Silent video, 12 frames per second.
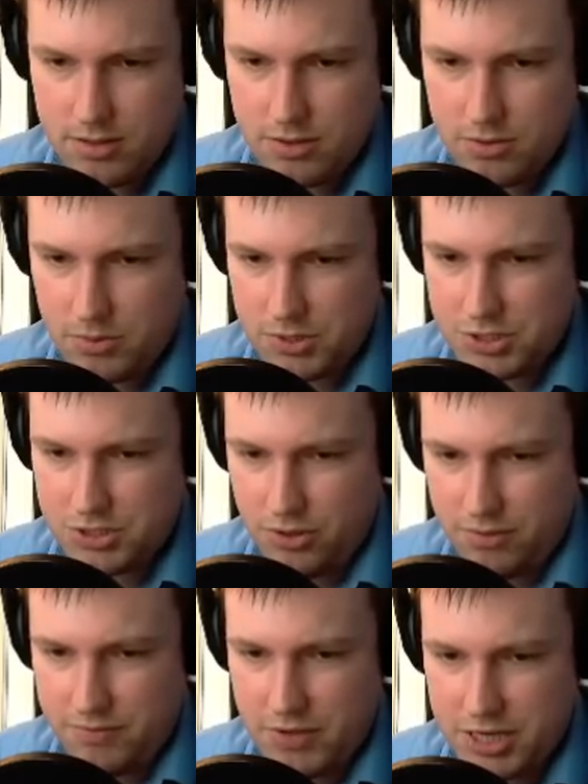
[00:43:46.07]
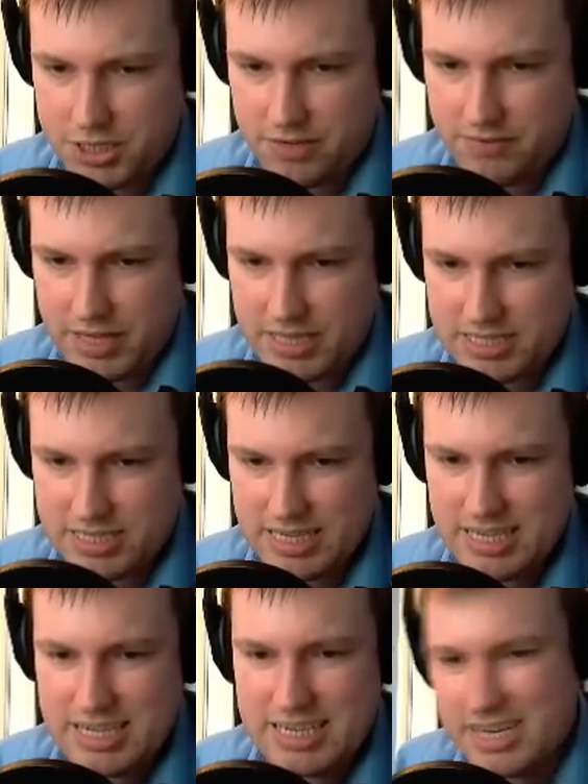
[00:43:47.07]
What's your version of it?
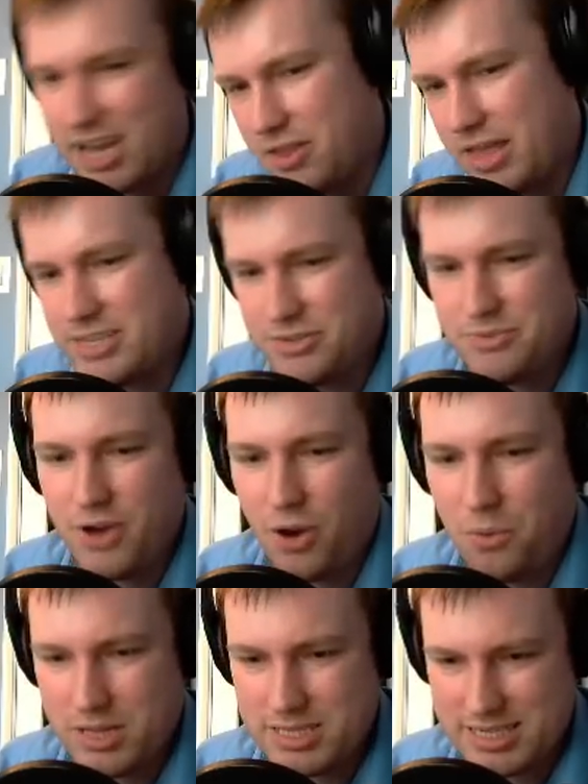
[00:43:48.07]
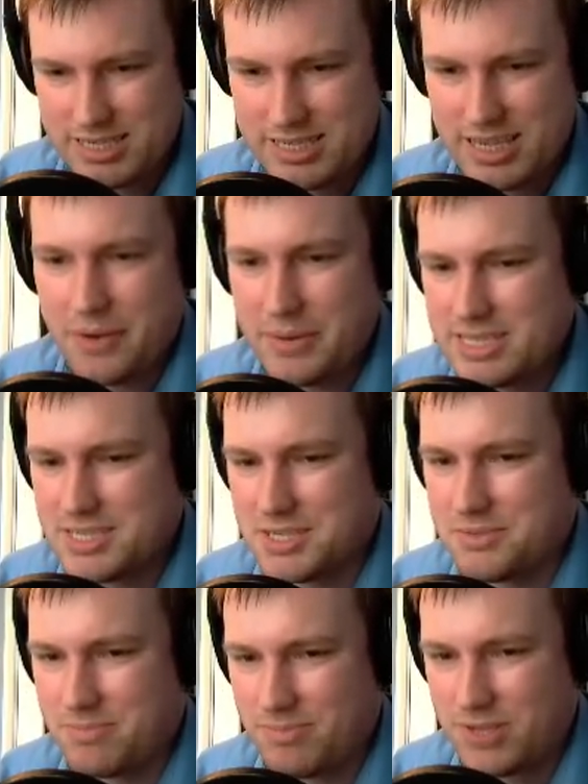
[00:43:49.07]
No, they do not want us to go
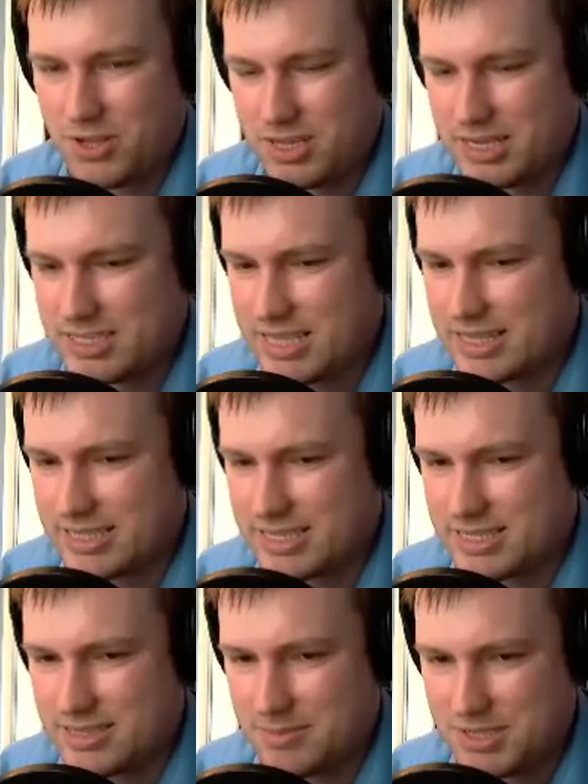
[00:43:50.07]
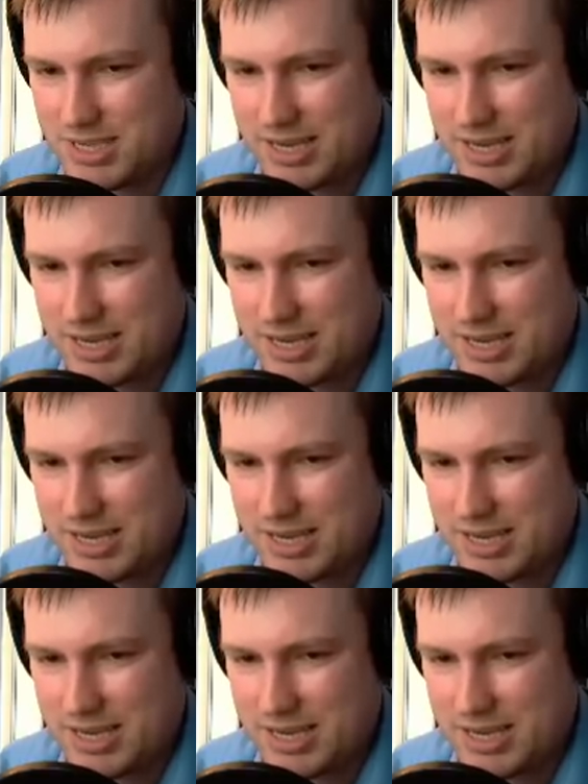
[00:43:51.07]
into colonized air systems.